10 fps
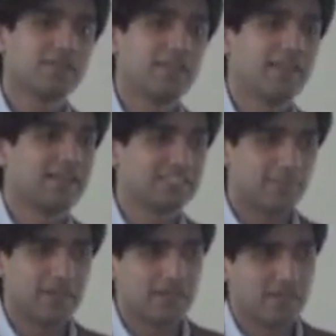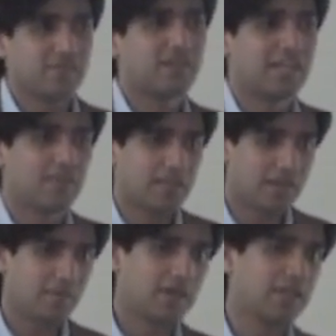They had spent enough time
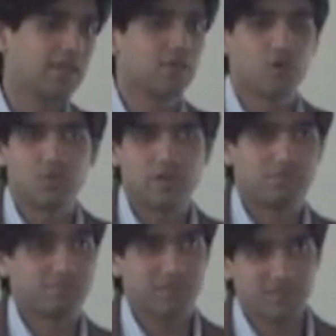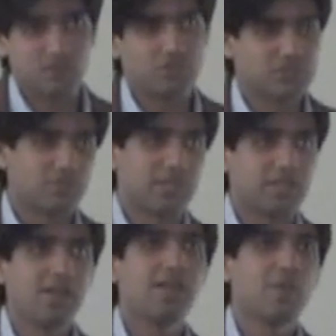and money, or whether virtual
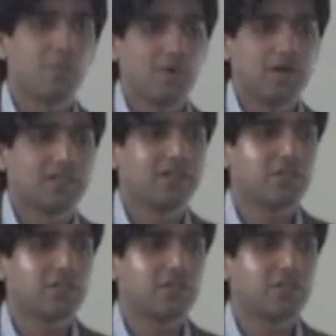money, but